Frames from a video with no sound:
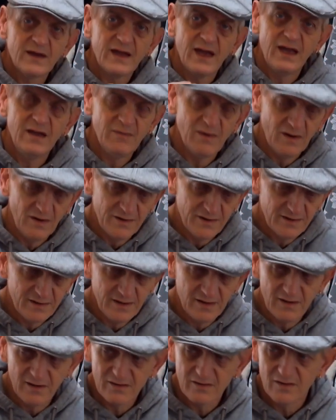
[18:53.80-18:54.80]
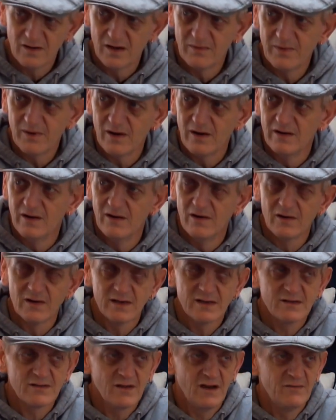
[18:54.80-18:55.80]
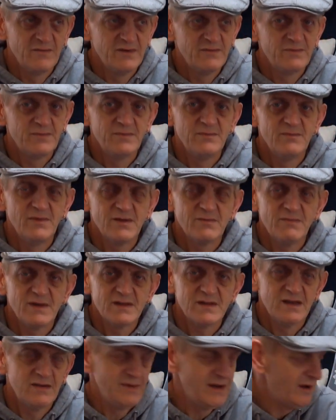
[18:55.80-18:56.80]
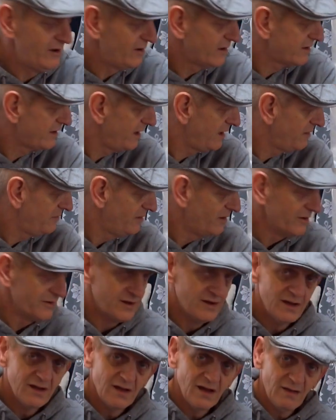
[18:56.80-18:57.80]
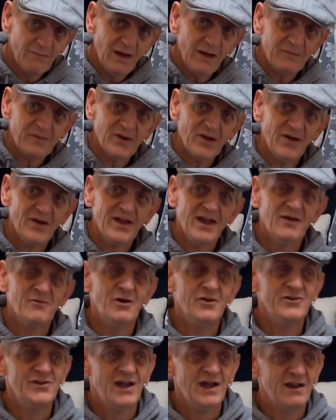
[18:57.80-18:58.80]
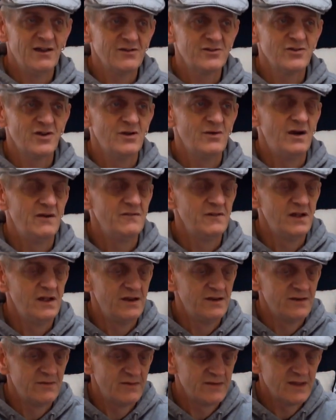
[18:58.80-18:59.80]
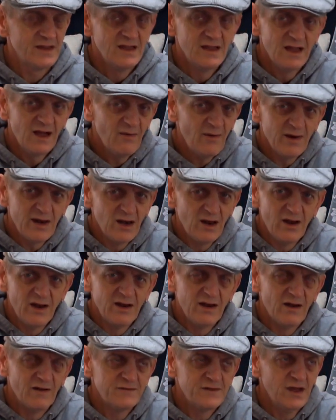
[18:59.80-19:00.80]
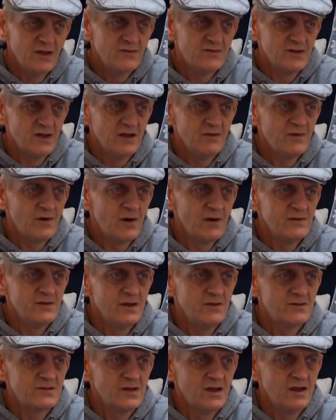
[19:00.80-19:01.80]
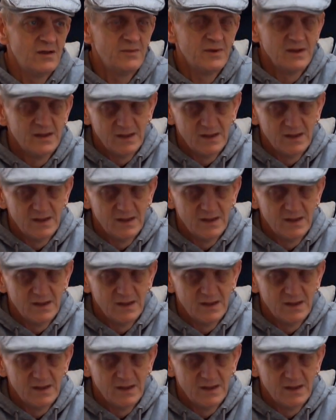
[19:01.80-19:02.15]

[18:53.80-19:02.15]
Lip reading: keyboard, you know, so I bought an organ, so I've been messing about on a keyboard. I might put it on here one day and I'll show you what I've learned. I'm only learning it off YouTube. Go on YouTube,